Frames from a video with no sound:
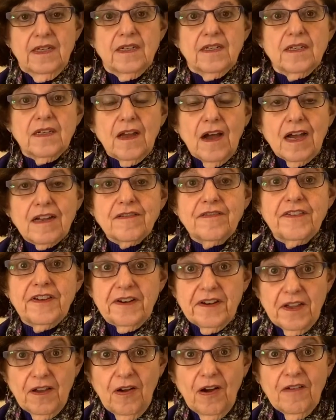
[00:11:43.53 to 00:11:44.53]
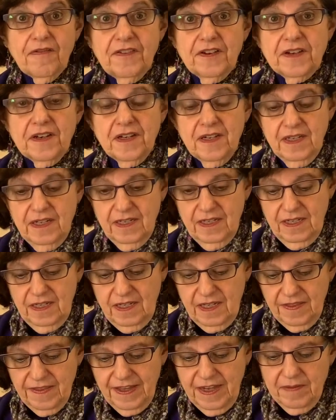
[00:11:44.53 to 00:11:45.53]
Not very often.
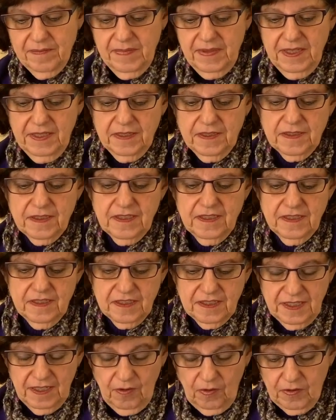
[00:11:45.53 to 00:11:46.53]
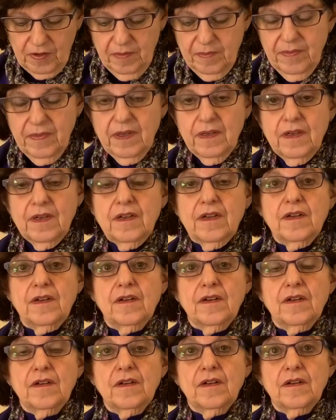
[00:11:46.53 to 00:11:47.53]
That means seldom,
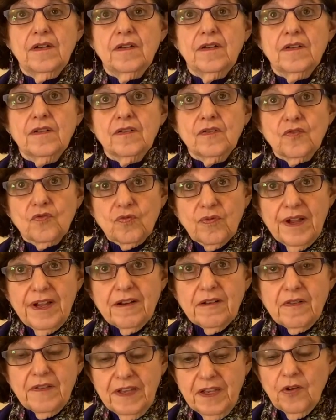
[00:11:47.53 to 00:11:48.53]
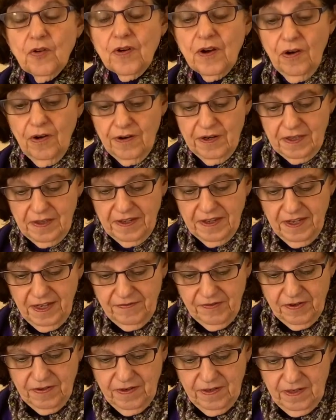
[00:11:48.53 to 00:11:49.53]
rarely, or hardly
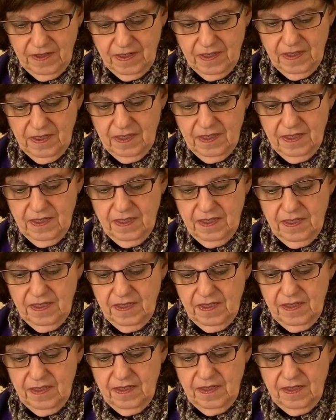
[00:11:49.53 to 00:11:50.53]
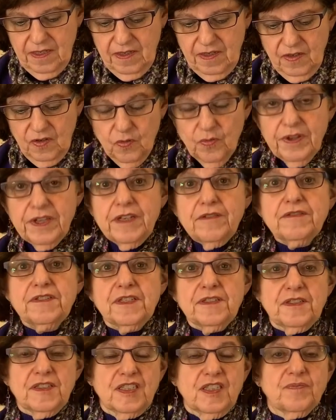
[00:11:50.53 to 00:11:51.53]
ever. We use
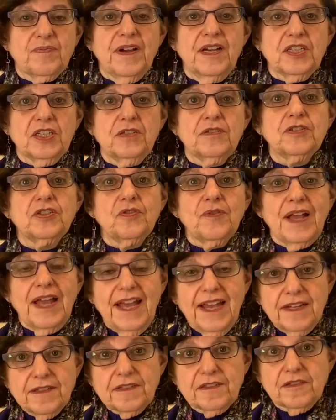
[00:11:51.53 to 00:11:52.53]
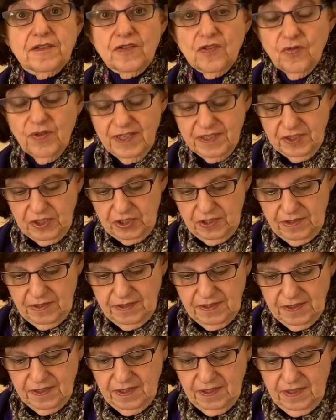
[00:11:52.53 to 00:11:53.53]
this expression to answer questions.
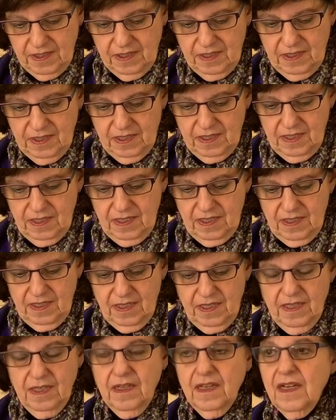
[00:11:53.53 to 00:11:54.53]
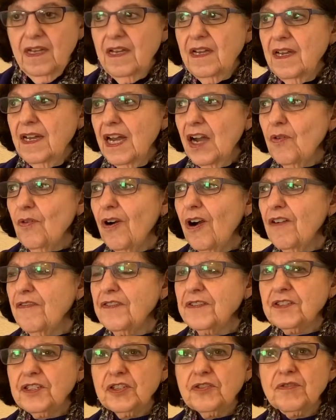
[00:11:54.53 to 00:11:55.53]
How
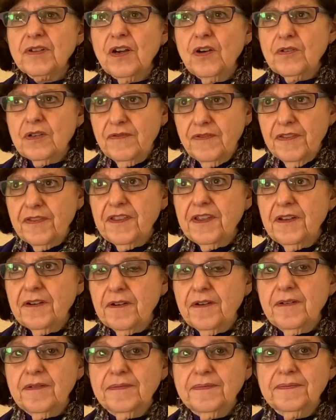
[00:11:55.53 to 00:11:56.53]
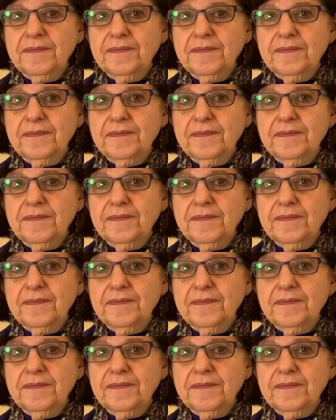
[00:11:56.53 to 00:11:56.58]
often do you go to the theater?